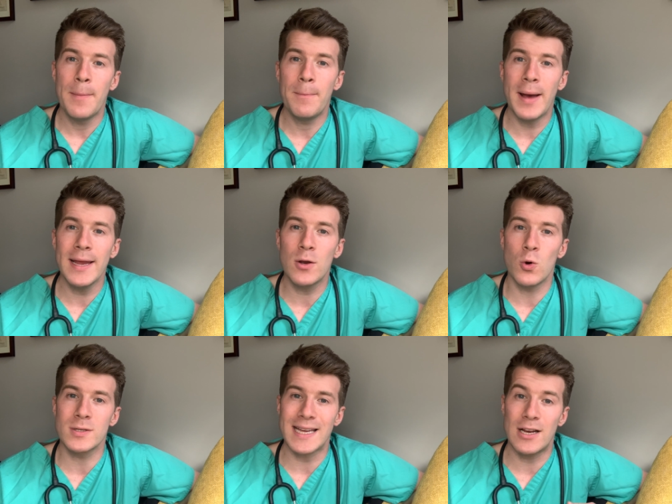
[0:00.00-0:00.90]
may
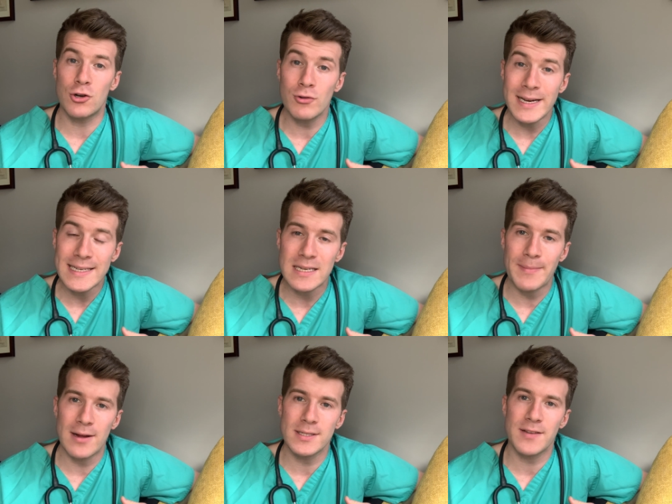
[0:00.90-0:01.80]
cause increased
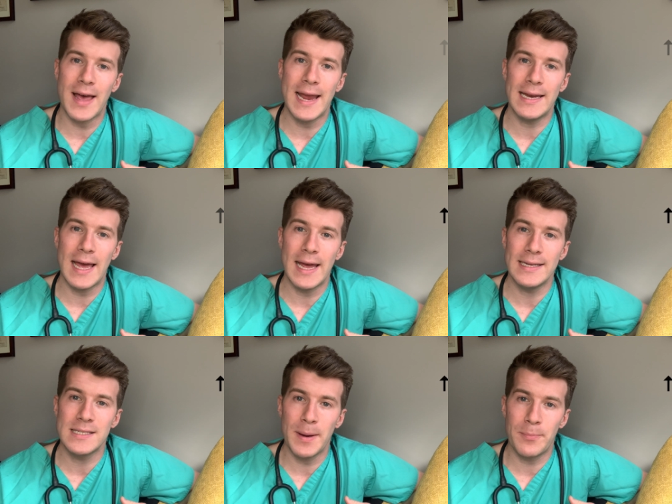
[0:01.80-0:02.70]
amounts of ADA
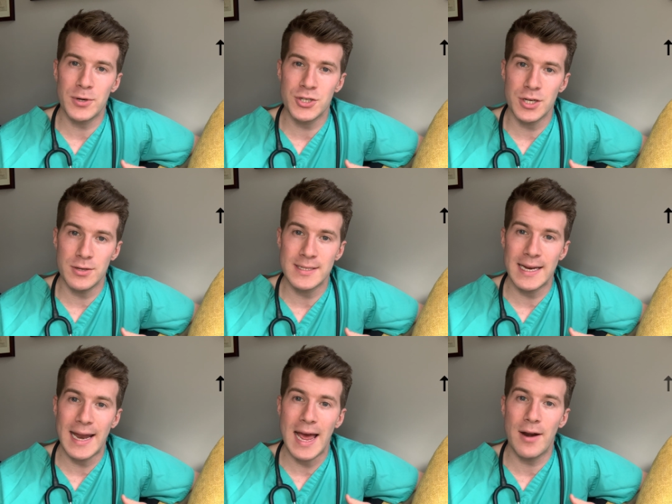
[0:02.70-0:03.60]
to be produced
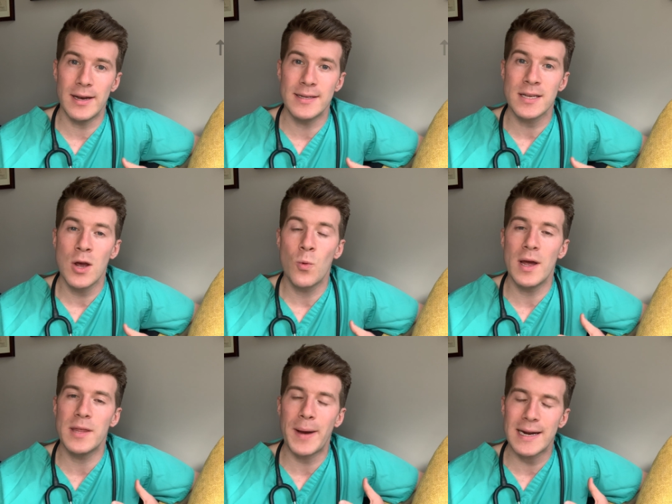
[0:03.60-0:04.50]
in areas
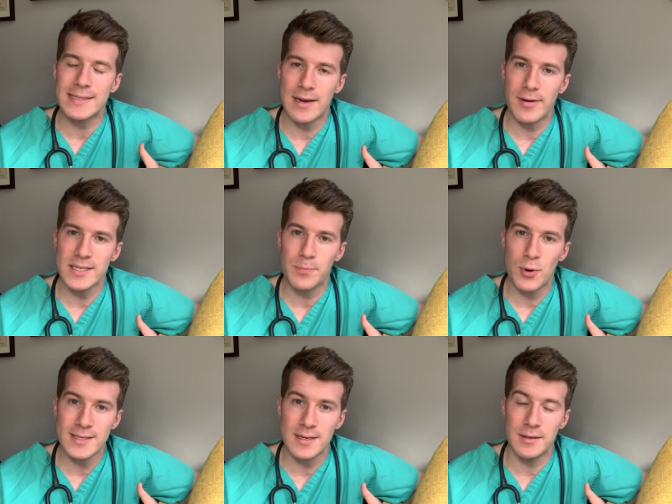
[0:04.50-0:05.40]
where the bacteria is
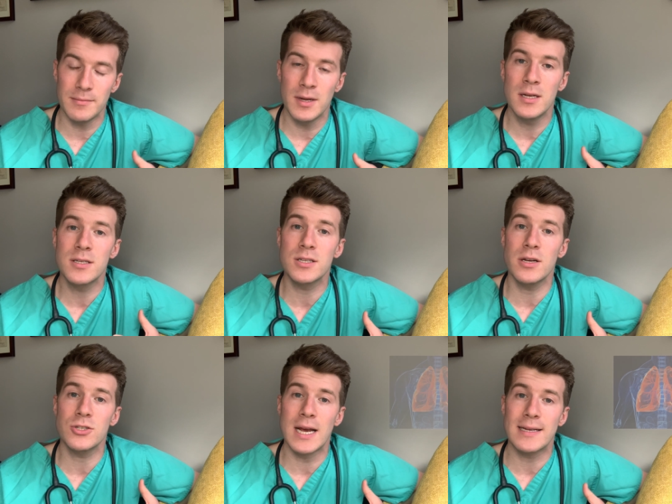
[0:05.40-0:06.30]
present
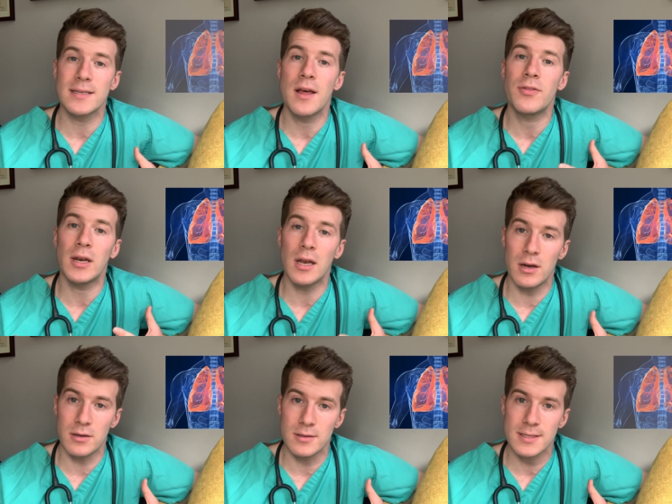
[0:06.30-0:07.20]
such as the
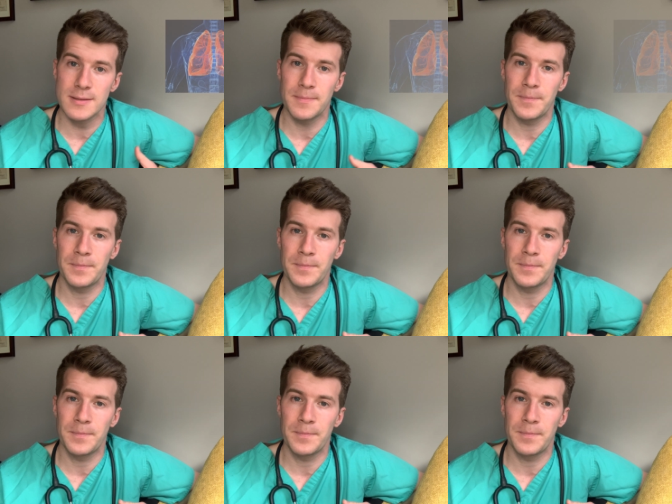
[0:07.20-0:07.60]
lungs.